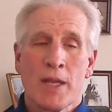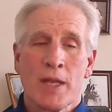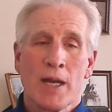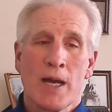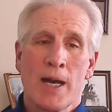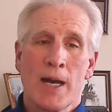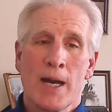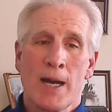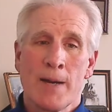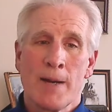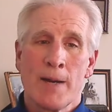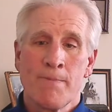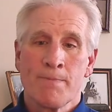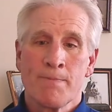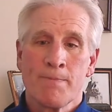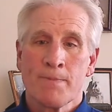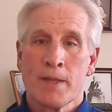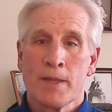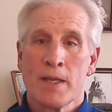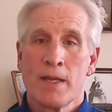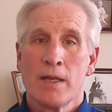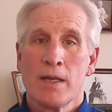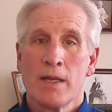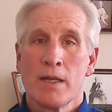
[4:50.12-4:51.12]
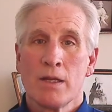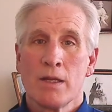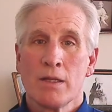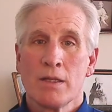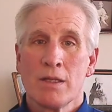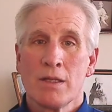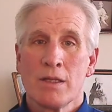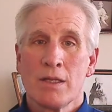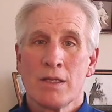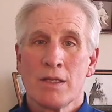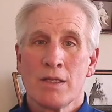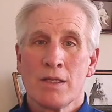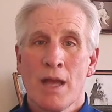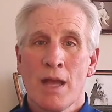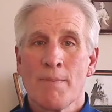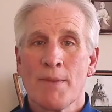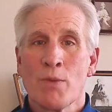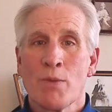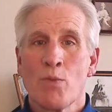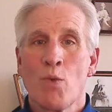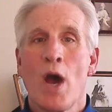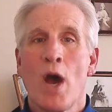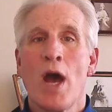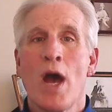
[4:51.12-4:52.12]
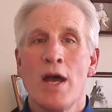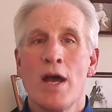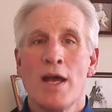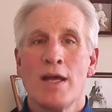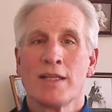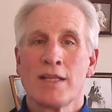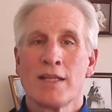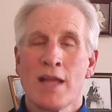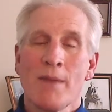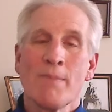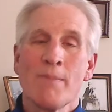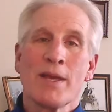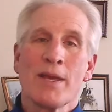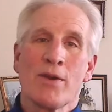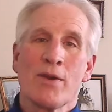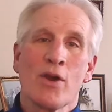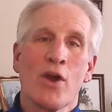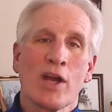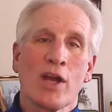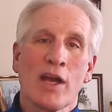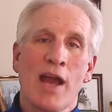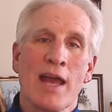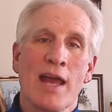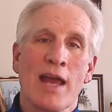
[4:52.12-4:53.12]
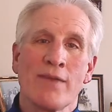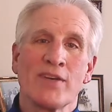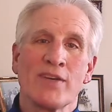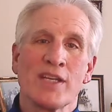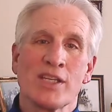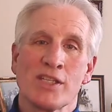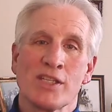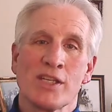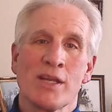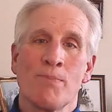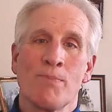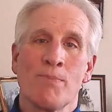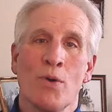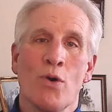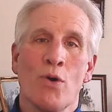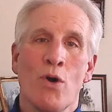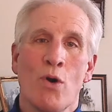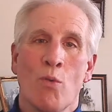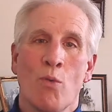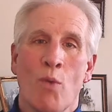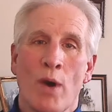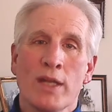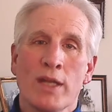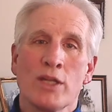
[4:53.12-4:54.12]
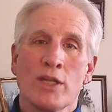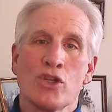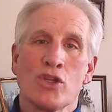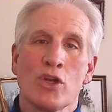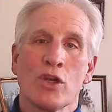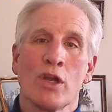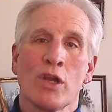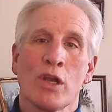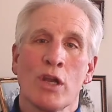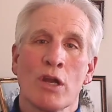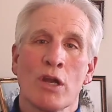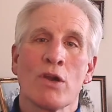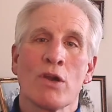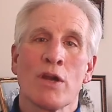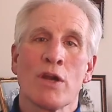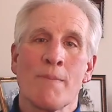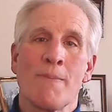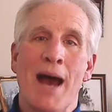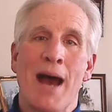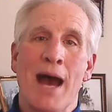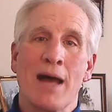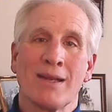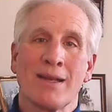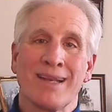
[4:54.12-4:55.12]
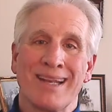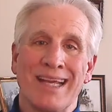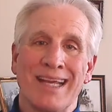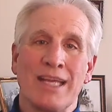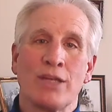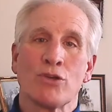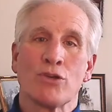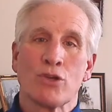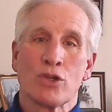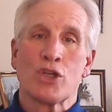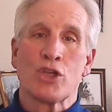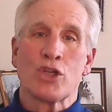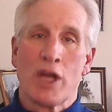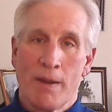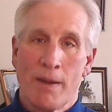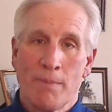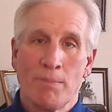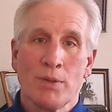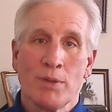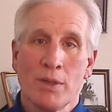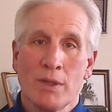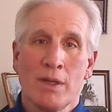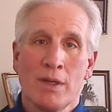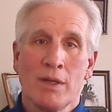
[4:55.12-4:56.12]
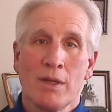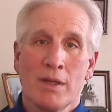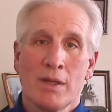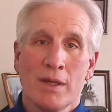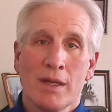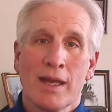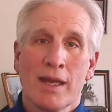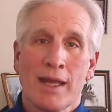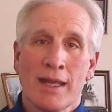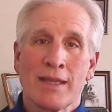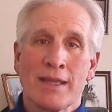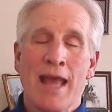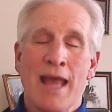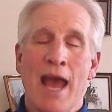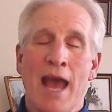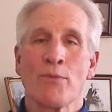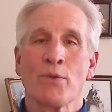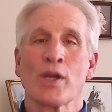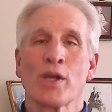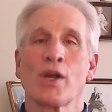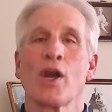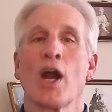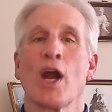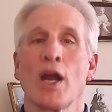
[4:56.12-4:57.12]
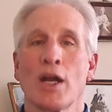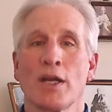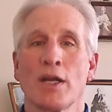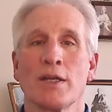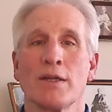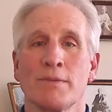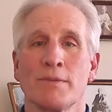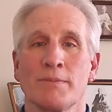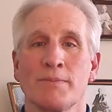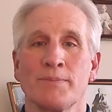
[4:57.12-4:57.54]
Tell me kind of a simple, what did you learn about leadership in that regard?